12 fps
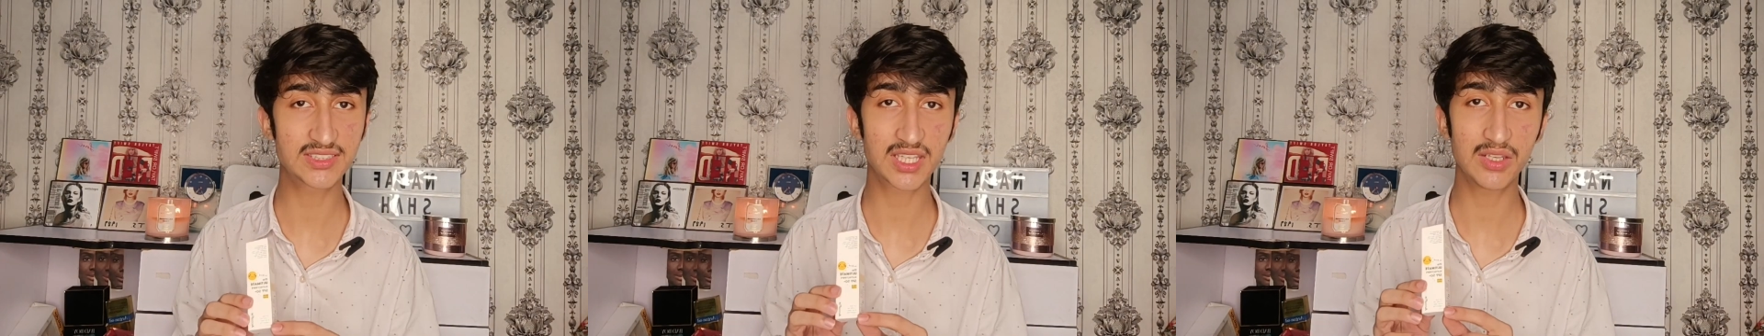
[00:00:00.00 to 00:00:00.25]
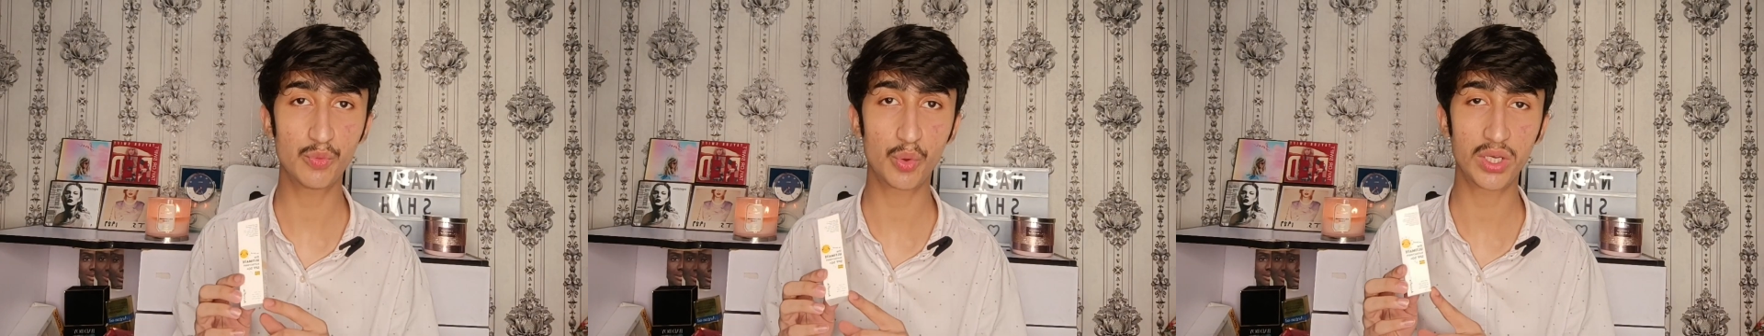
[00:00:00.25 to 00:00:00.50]
Dry
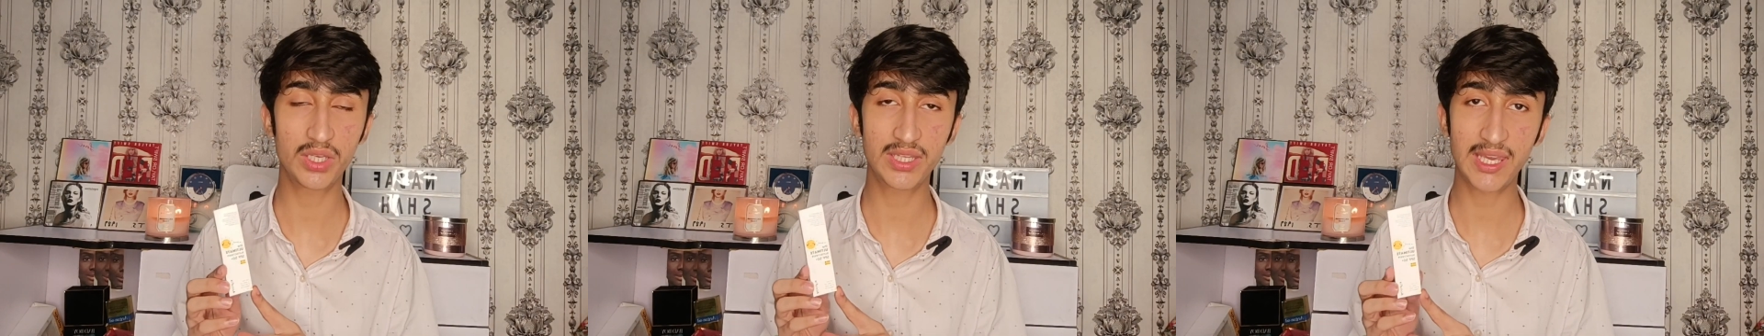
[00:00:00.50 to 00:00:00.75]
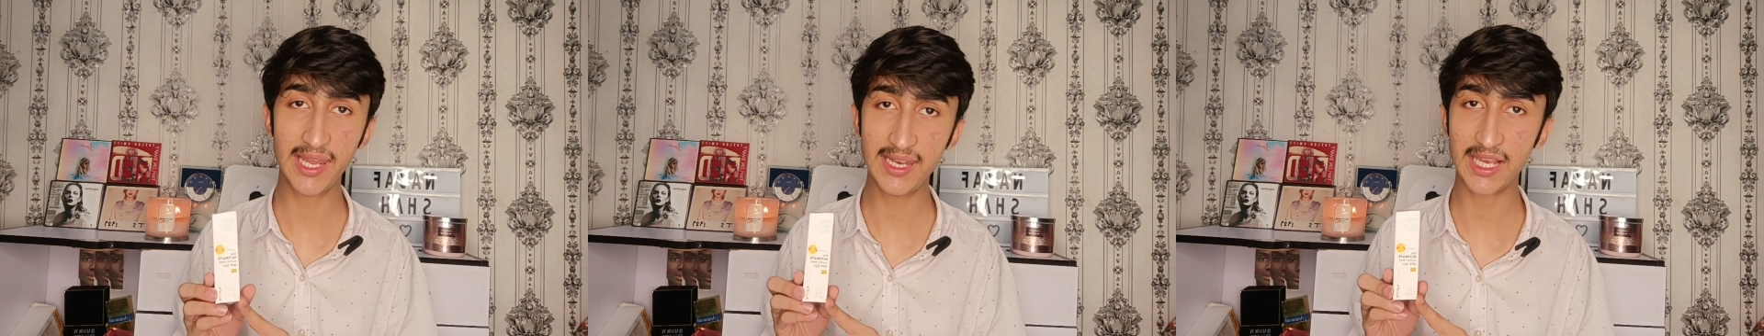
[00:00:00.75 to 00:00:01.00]
skin one
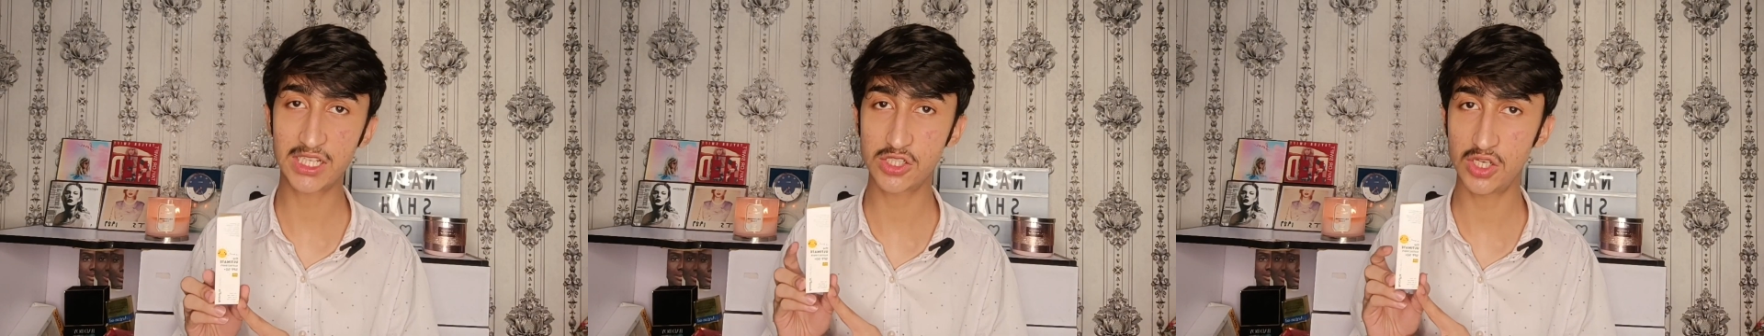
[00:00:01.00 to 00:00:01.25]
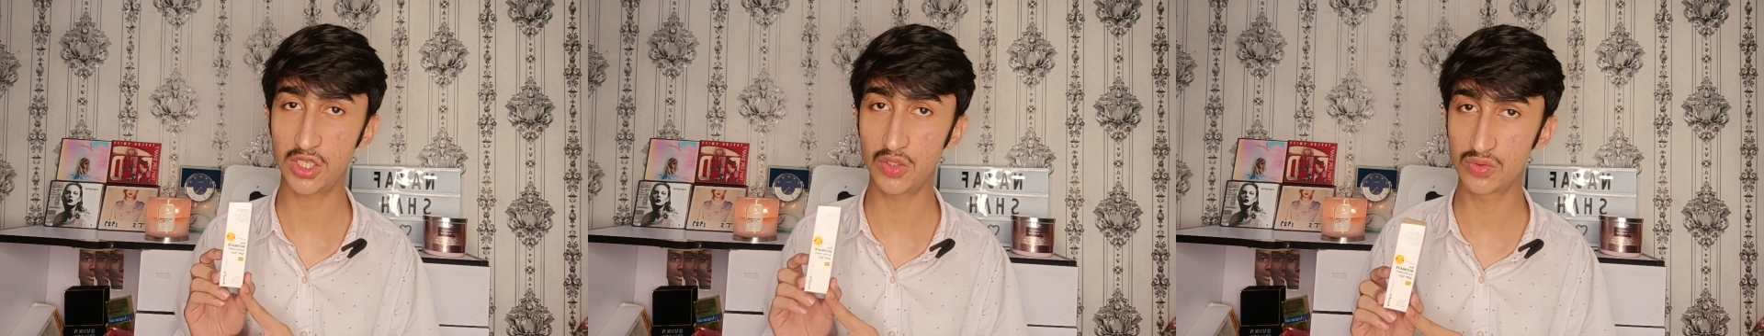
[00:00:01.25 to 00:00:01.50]
can
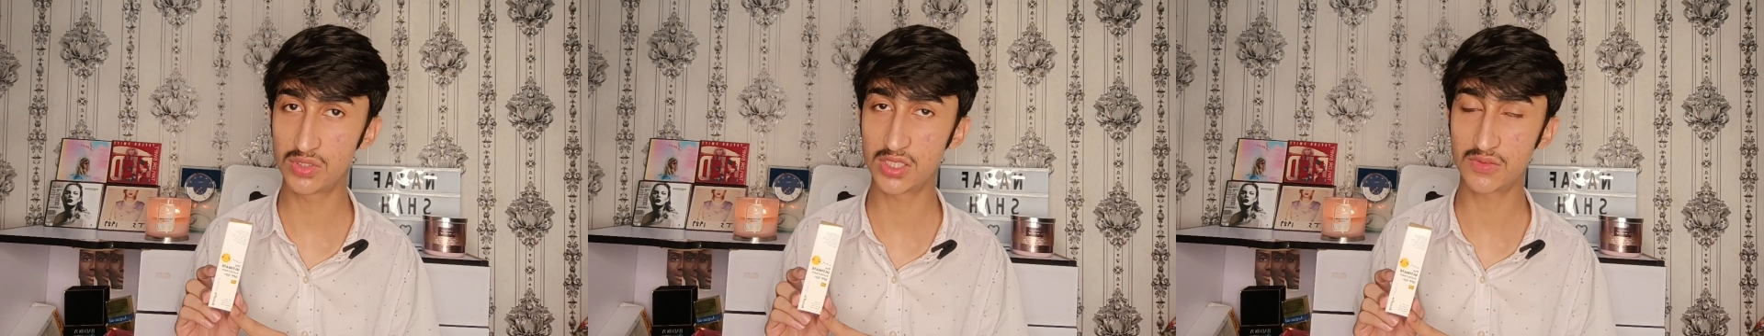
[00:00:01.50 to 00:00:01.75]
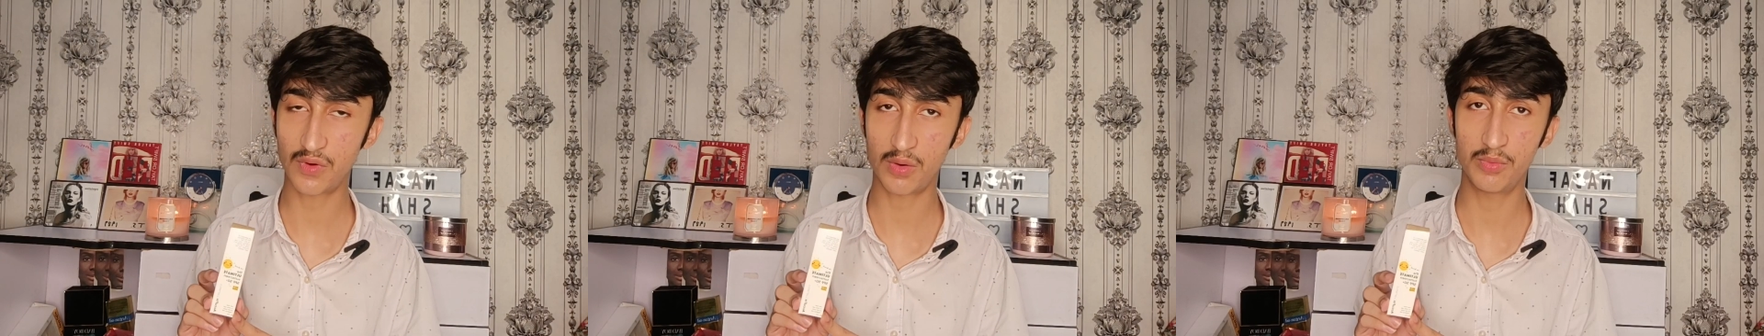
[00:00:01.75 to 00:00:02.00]
actually use
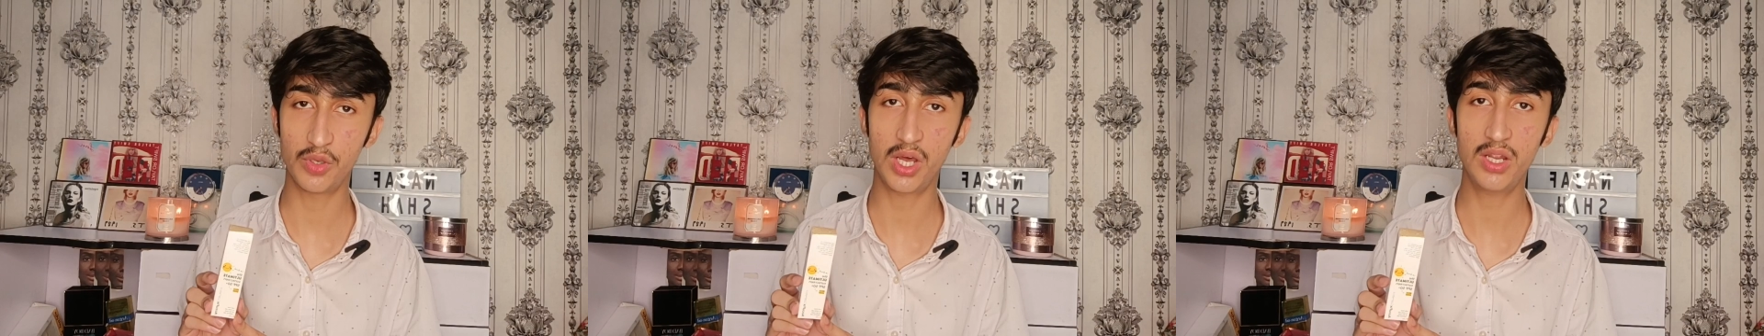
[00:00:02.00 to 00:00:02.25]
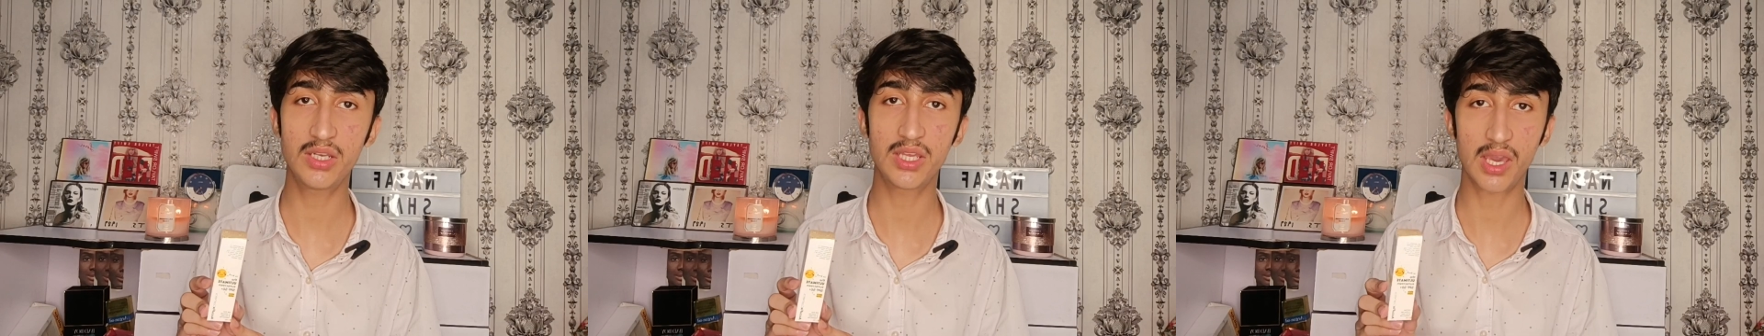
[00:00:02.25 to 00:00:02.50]
this
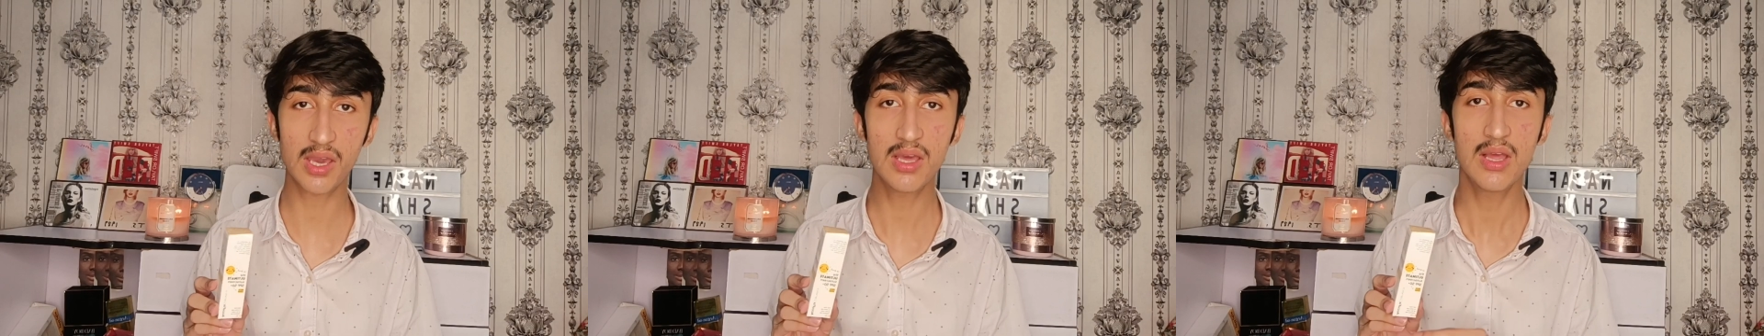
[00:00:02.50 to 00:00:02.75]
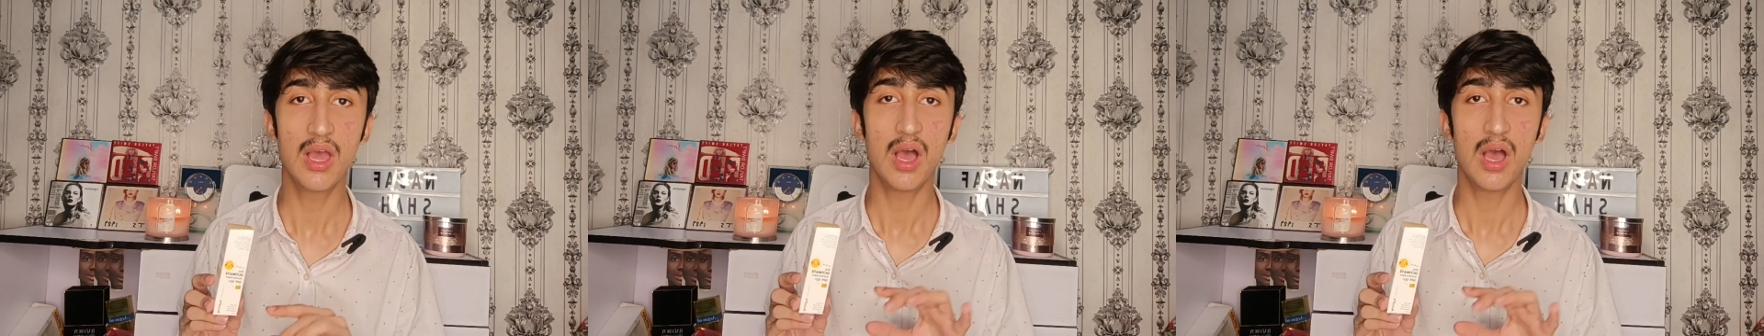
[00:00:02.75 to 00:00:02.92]
formula, theek hai,